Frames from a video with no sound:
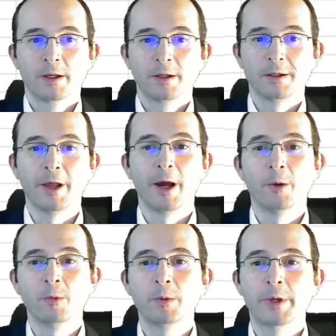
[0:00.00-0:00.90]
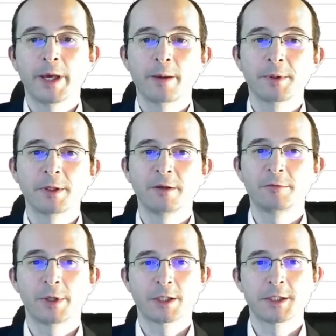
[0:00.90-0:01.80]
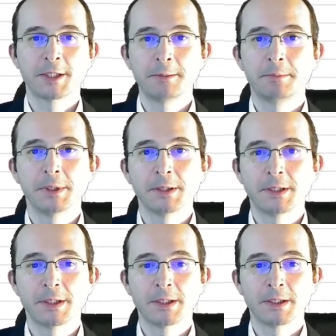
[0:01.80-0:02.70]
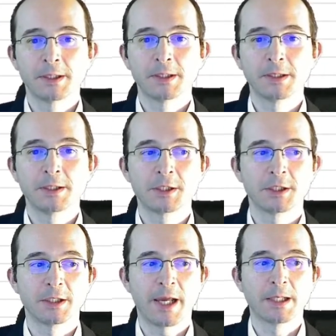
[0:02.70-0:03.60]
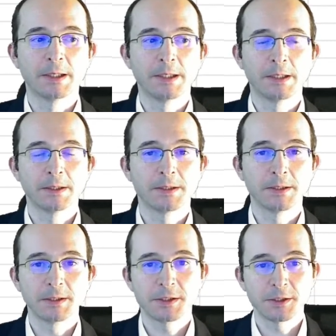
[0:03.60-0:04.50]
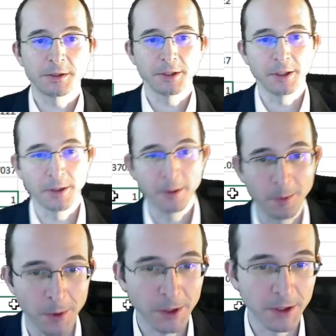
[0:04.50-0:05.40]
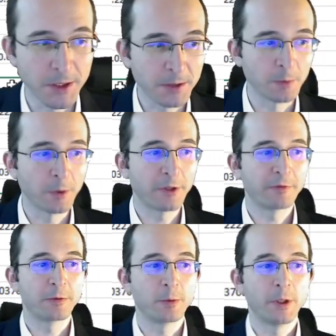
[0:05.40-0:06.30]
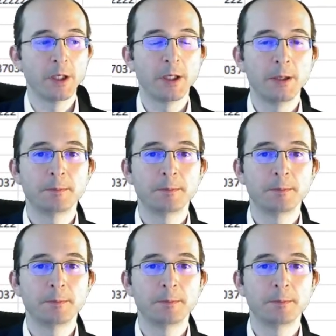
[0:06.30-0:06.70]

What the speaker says: Now, what would happen if we actually built in conditionality into this tree? In other words, what if we